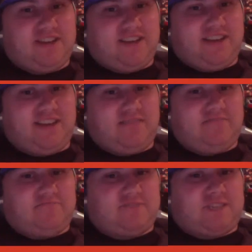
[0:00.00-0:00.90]

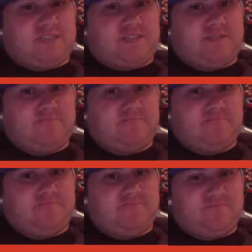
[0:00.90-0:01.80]
Amanda,
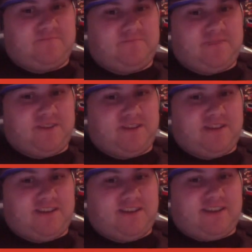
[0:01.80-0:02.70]

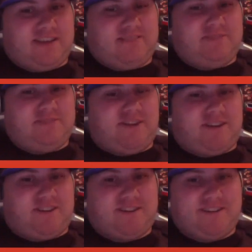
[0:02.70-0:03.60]
let me talk.
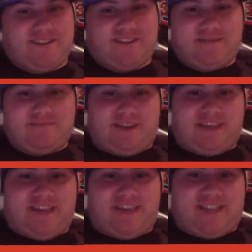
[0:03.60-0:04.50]

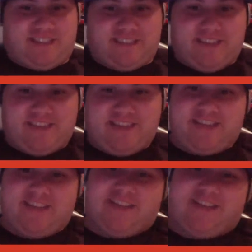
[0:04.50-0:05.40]
Please.
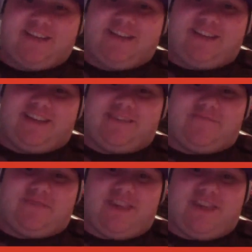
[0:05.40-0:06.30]
Give
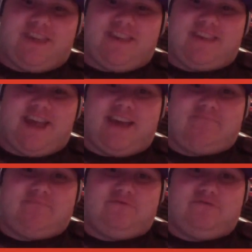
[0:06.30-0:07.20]
me time to
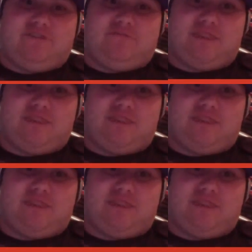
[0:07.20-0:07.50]
speak.